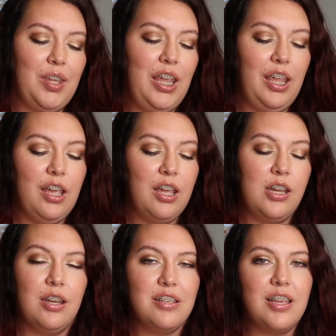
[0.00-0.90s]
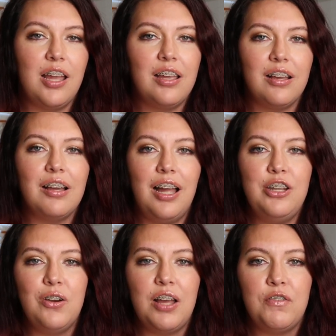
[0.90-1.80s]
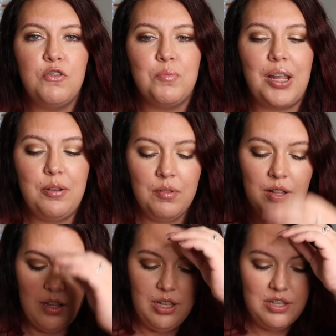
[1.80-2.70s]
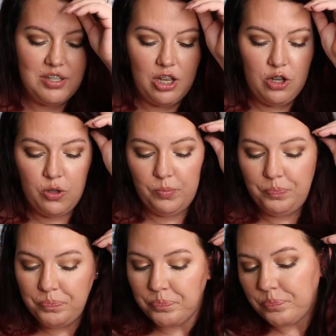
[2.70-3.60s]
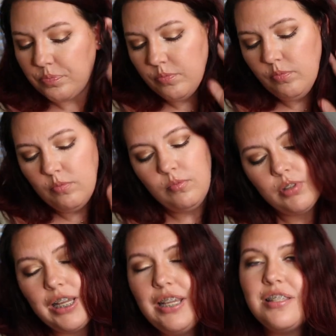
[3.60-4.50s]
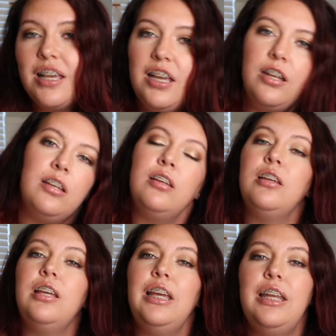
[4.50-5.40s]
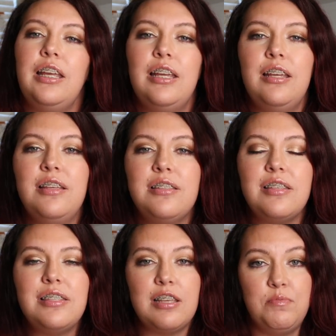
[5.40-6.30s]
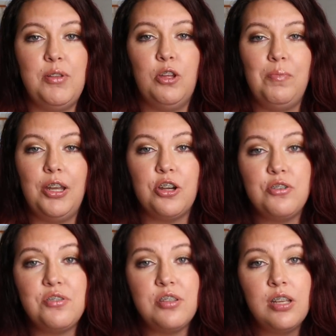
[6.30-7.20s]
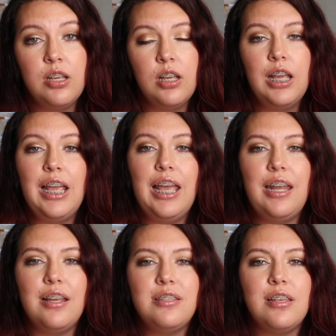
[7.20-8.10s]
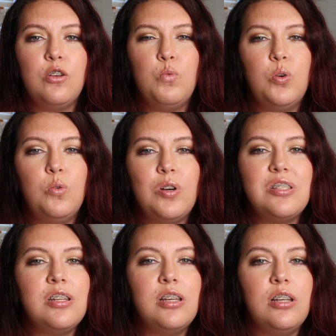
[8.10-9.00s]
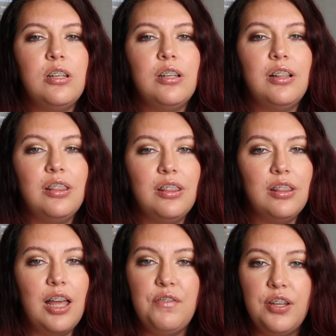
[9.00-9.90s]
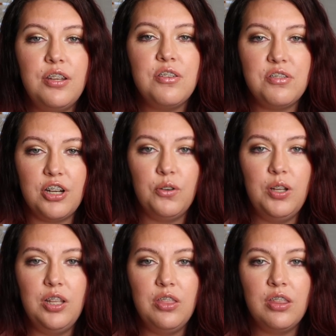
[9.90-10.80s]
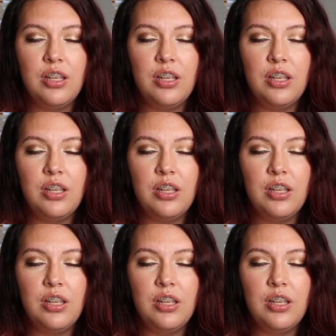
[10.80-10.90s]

And because I know I have an overbite. So he said, it is 6 millimeters. And I said, well, wasn't it 11 to start with?